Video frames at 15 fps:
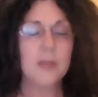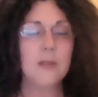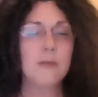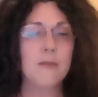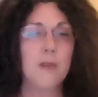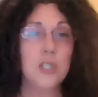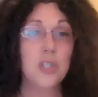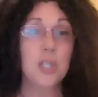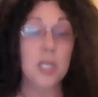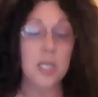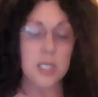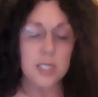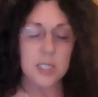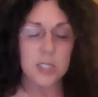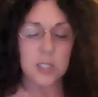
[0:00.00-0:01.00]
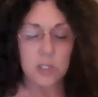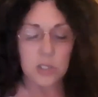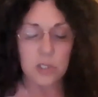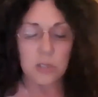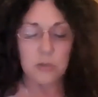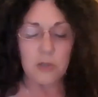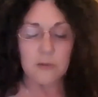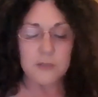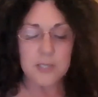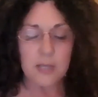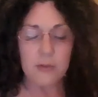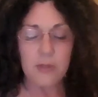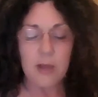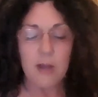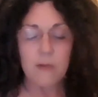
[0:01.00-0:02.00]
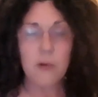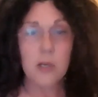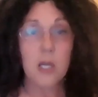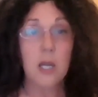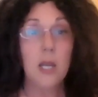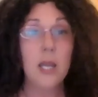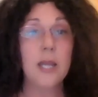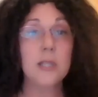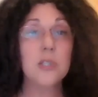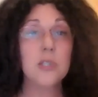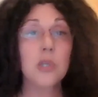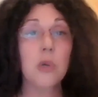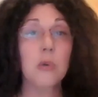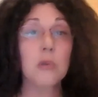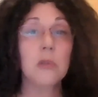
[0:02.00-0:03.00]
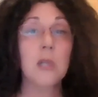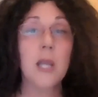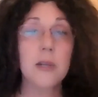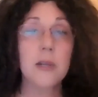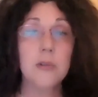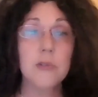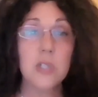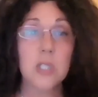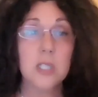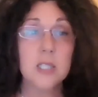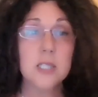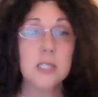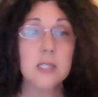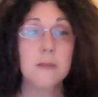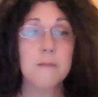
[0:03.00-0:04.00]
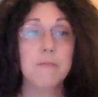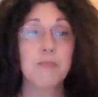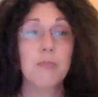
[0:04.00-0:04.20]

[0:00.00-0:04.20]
the French Institute of South Africa, and Total Energies.